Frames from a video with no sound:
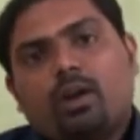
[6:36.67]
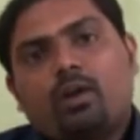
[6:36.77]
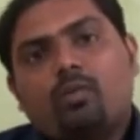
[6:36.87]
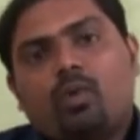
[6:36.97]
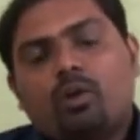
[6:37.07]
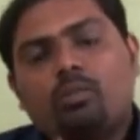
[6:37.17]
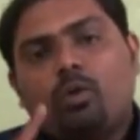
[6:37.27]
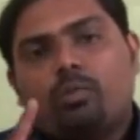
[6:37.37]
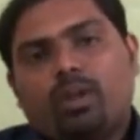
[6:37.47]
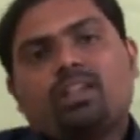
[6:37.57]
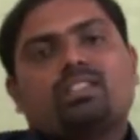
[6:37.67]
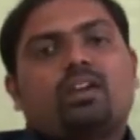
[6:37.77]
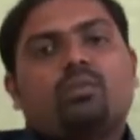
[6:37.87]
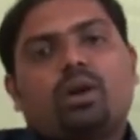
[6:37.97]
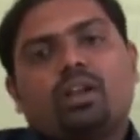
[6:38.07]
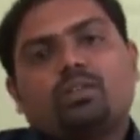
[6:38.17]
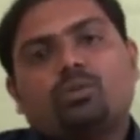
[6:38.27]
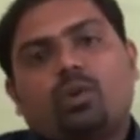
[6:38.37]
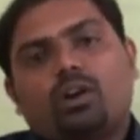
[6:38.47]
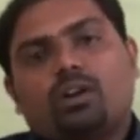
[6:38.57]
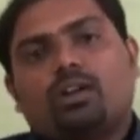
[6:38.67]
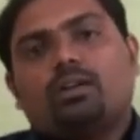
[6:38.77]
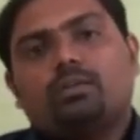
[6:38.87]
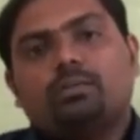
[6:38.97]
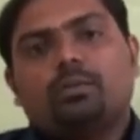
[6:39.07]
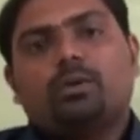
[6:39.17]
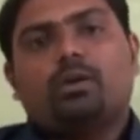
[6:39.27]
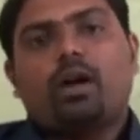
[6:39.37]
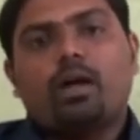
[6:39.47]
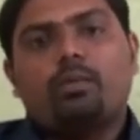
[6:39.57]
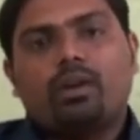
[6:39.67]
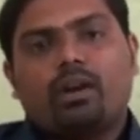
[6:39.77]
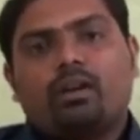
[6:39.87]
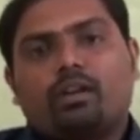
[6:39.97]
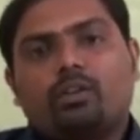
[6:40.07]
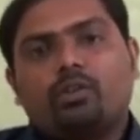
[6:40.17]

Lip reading: and one more biggest advantage what Hibernate